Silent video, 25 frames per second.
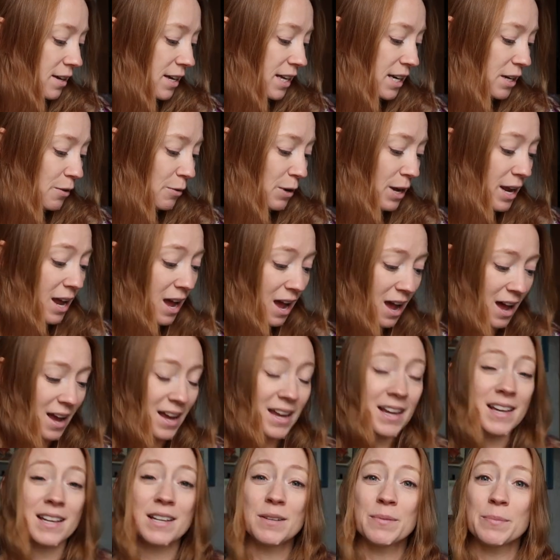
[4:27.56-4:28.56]
Anyway, I
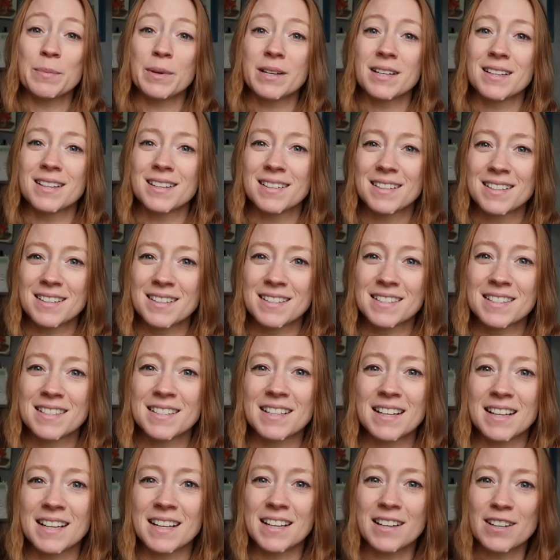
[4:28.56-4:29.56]
am
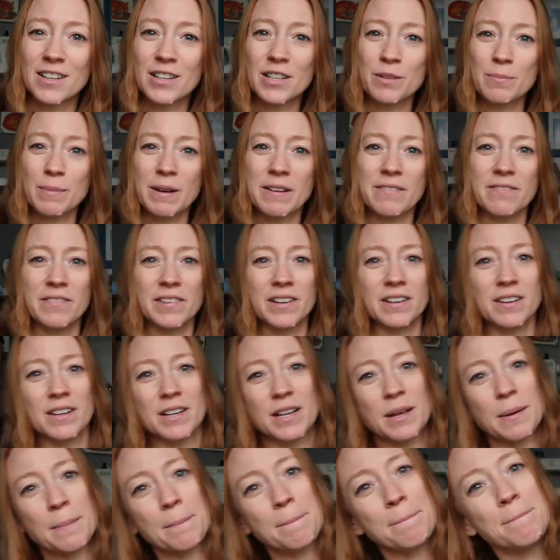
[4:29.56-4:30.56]
sitting here in my
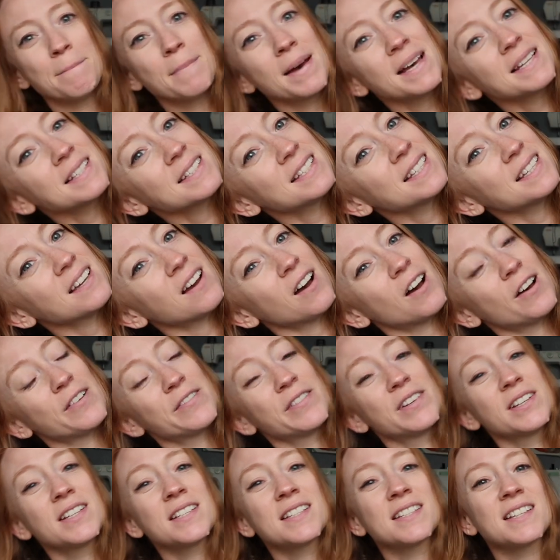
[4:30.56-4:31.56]
very messy
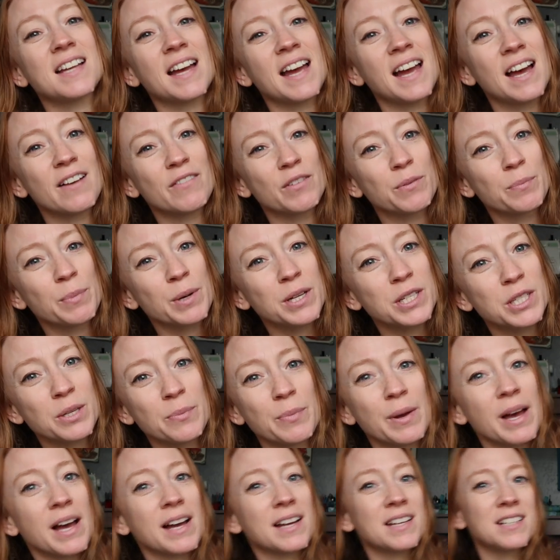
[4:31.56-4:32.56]
office. I have a bunch
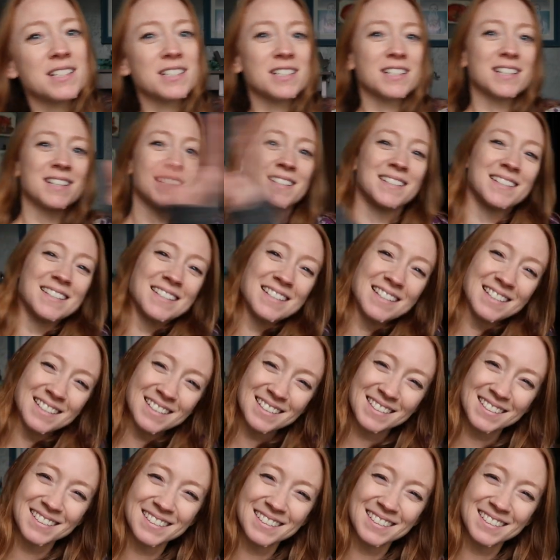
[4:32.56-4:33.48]
of packages